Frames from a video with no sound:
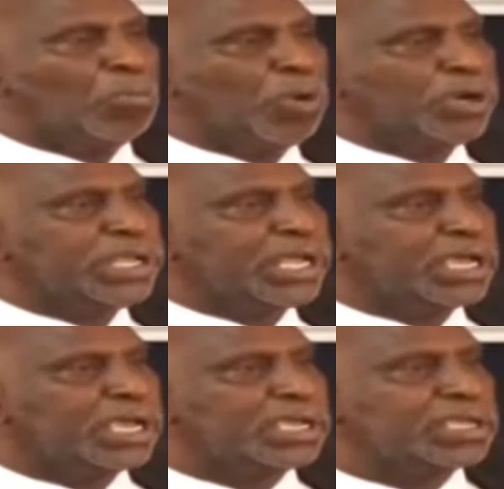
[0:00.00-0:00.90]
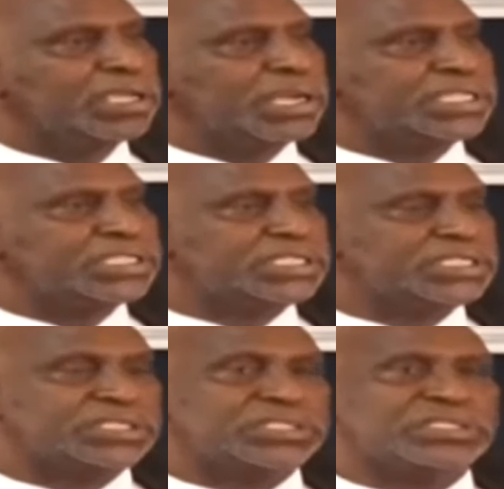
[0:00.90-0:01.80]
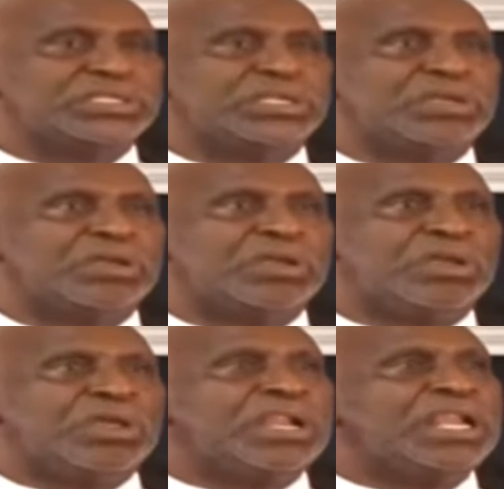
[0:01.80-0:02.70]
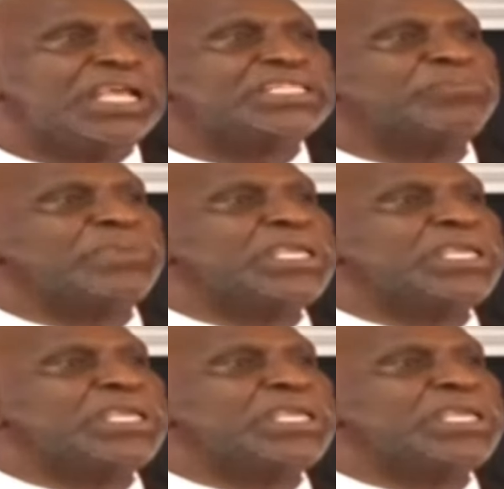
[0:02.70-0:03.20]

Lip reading: Mongina Grace, let